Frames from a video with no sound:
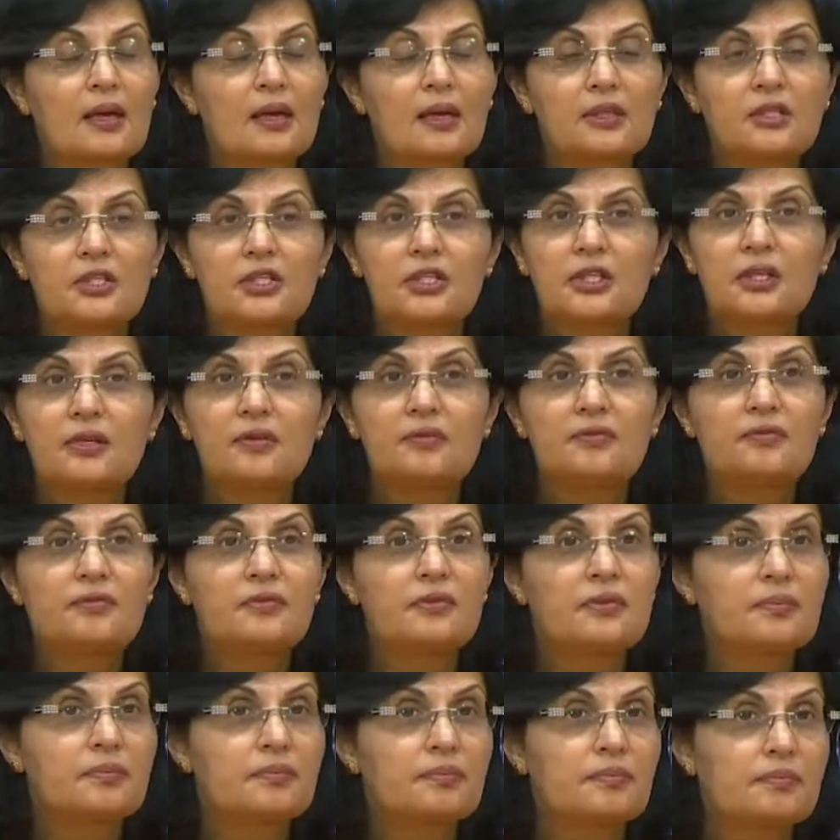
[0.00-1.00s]

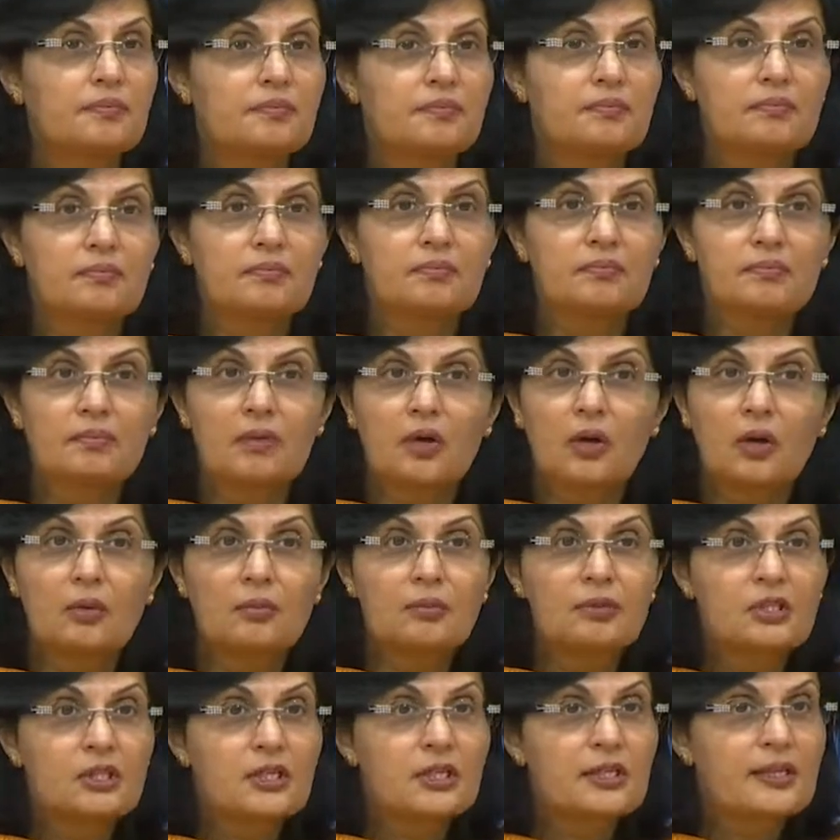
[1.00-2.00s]
achieved
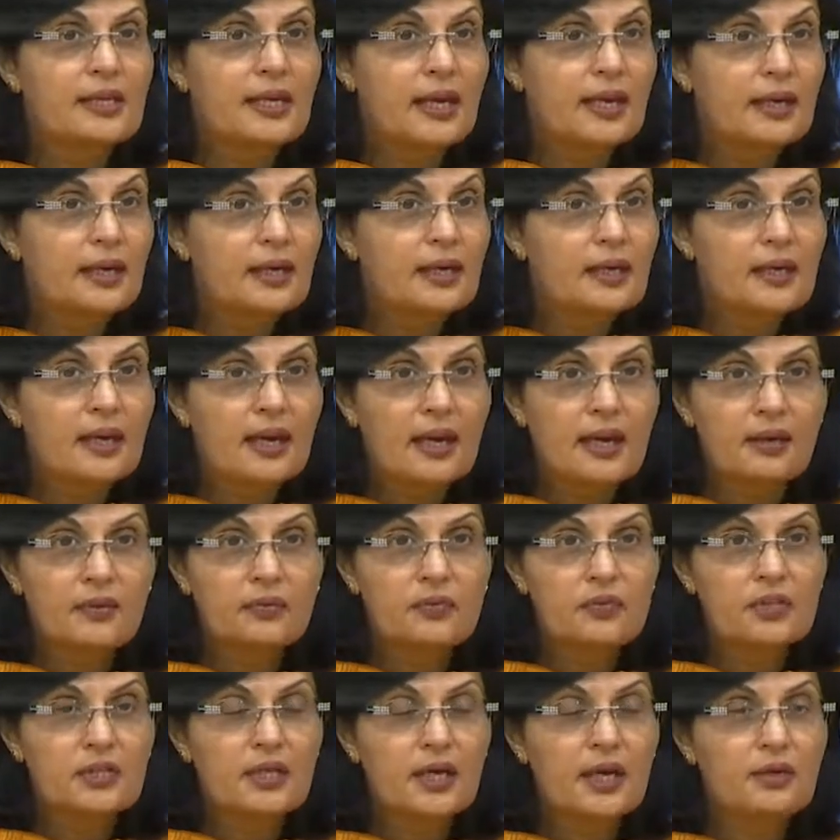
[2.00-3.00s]
almost a decade ahead
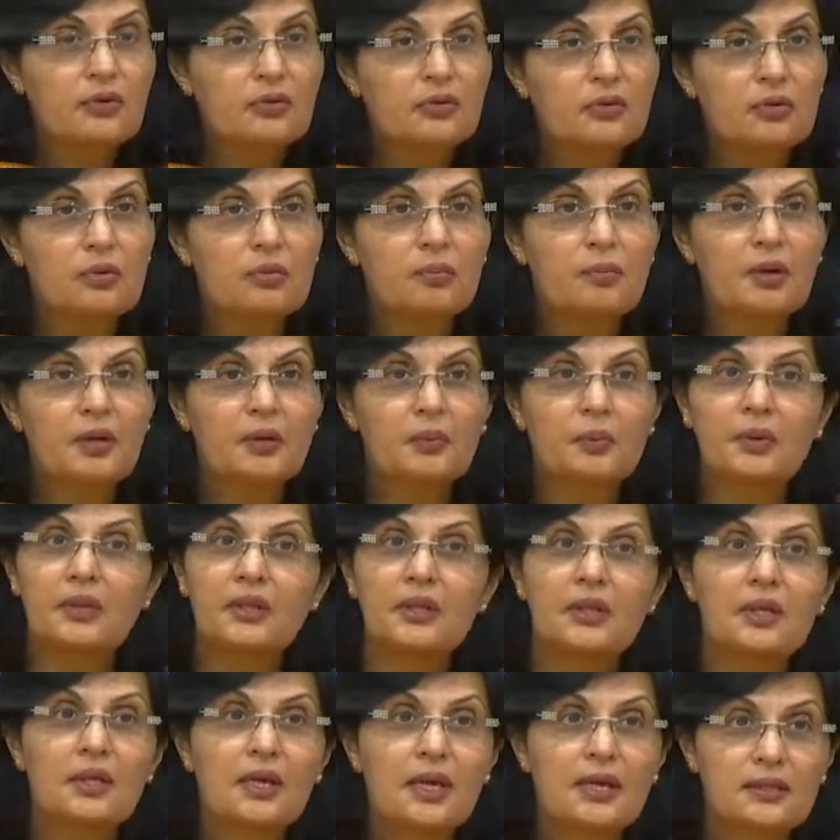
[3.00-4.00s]
of schedule, but
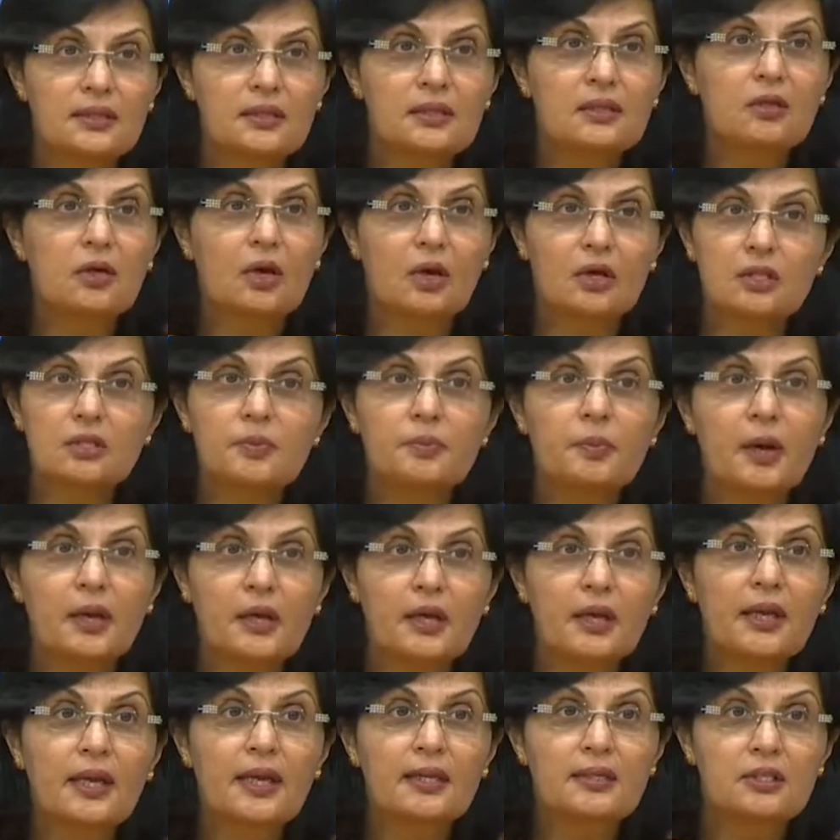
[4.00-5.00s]
with the
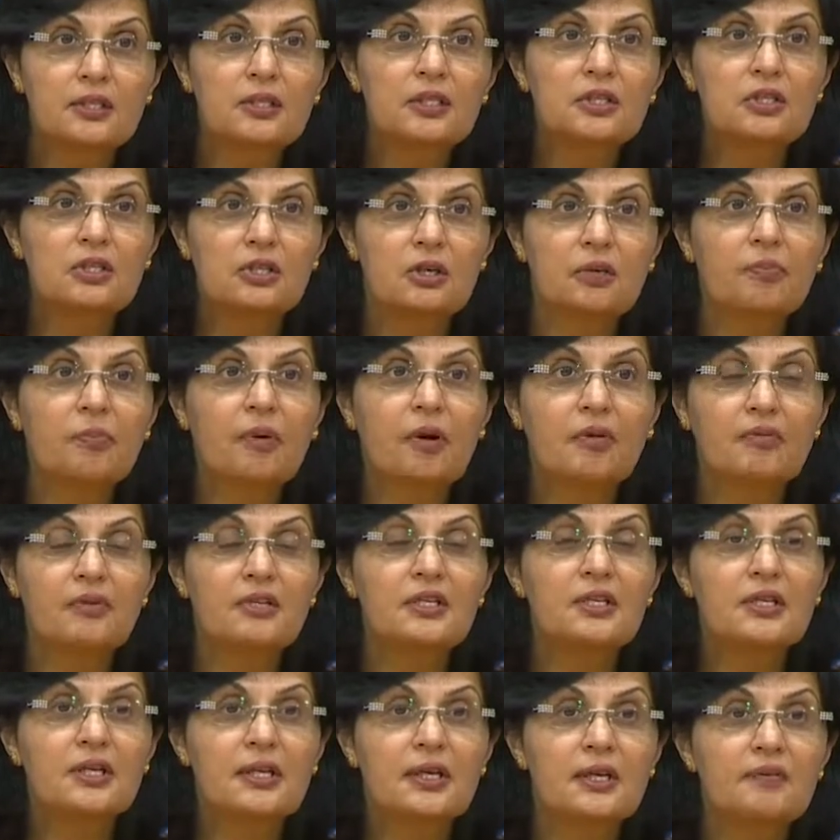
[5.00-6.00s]
corresponding SDG and
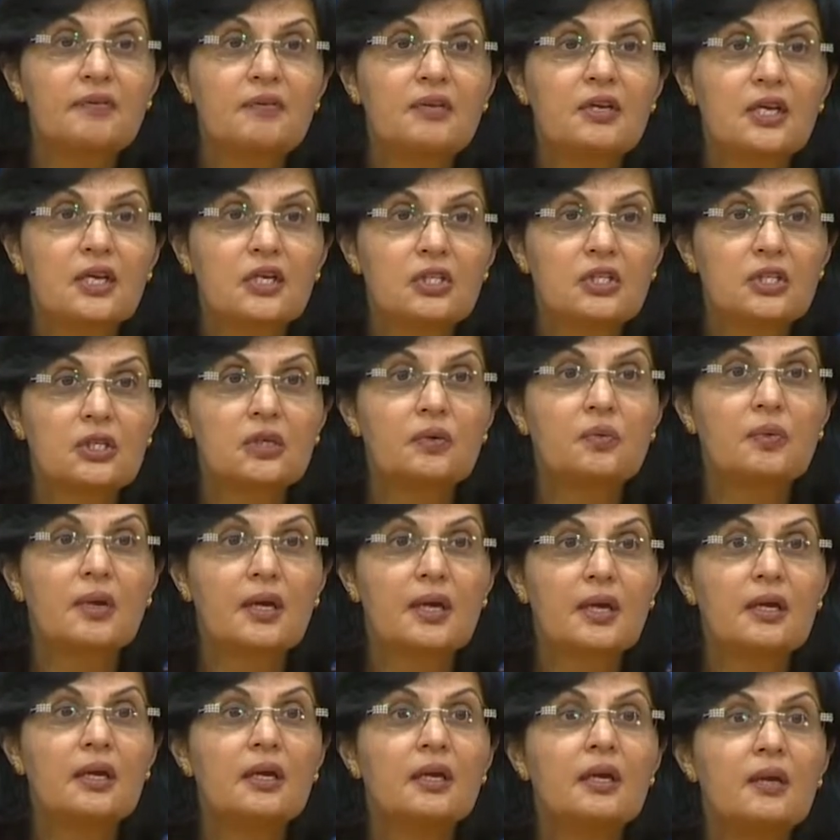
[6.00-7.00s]
poverty alleviation,
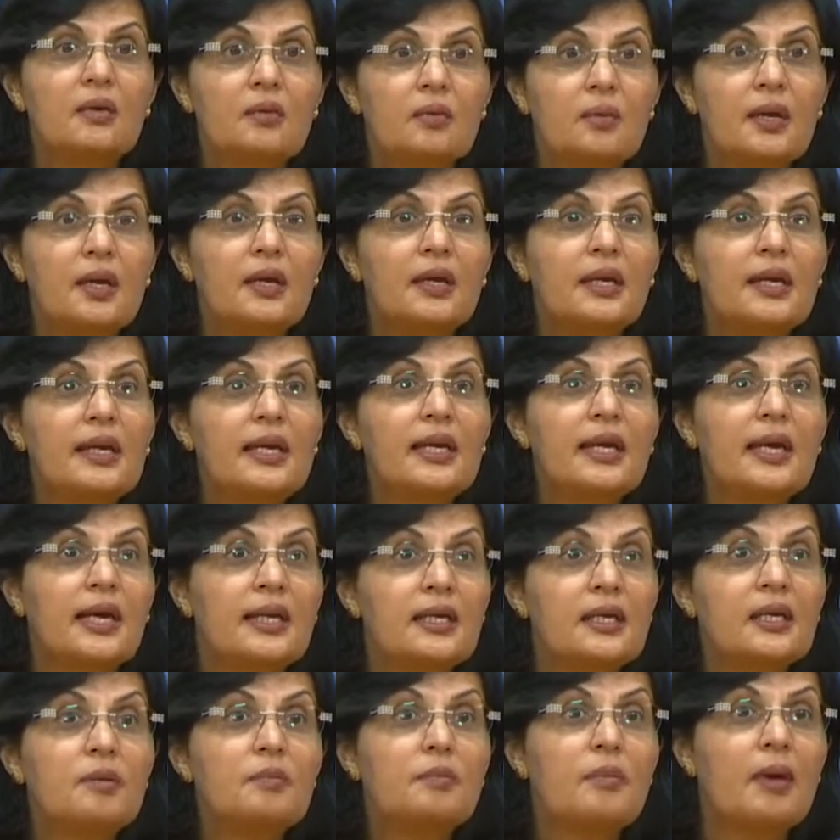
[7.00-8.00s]
we're, we're really
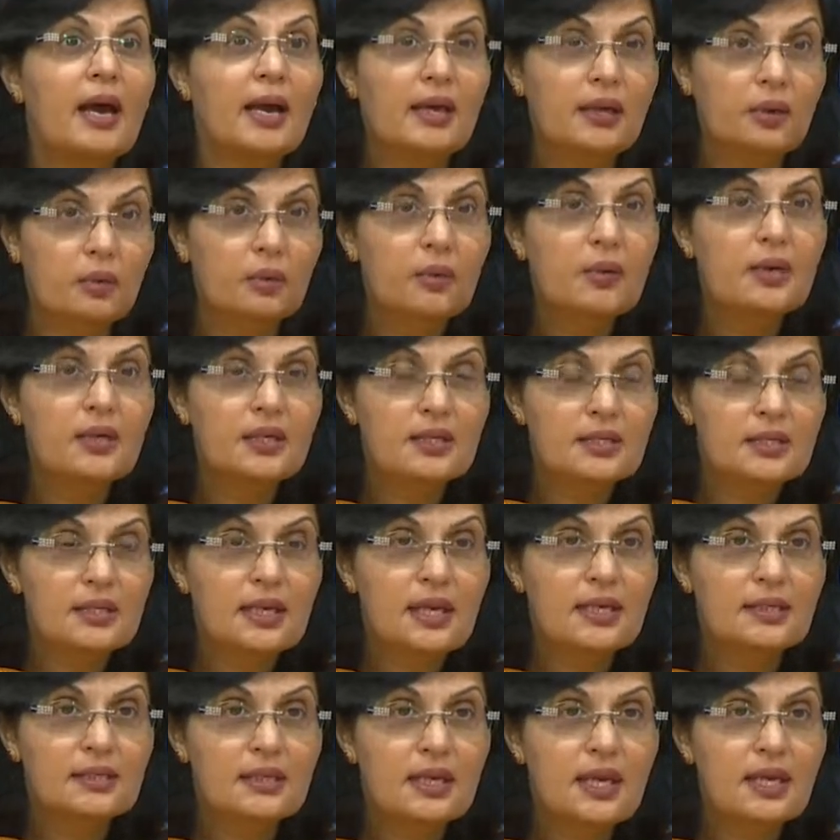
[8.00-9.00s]
headed backwards
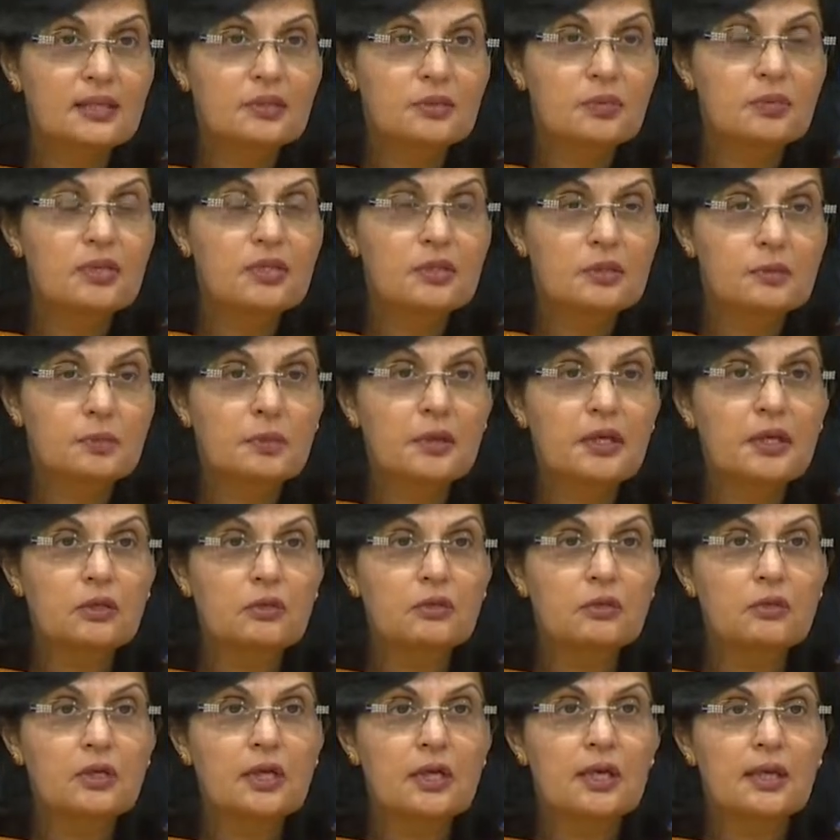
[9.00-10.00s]
as, as we
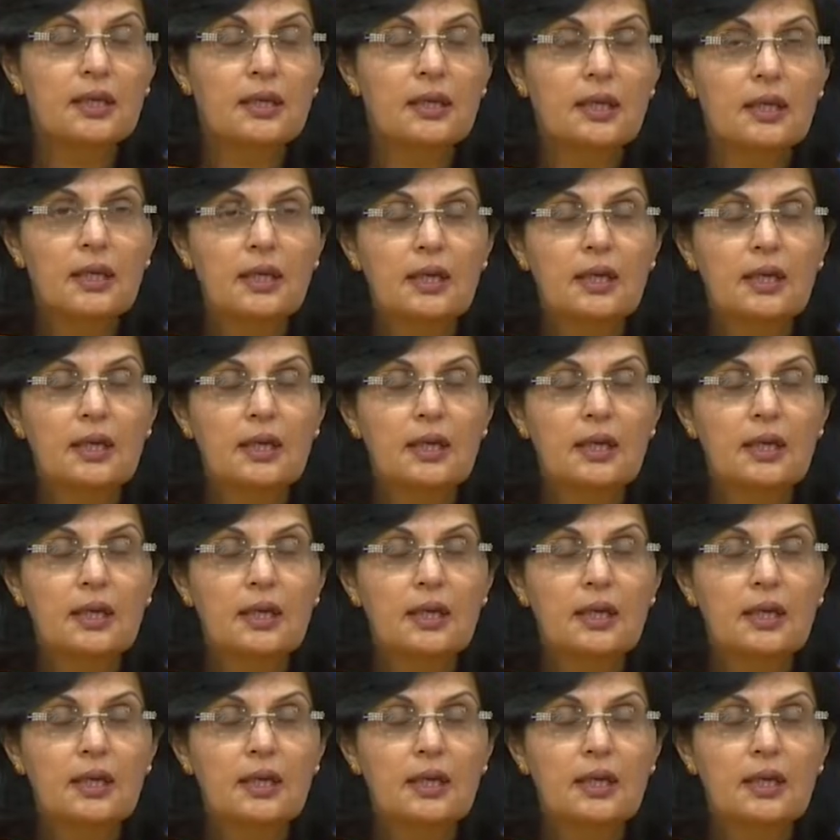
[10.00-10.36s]
speak today.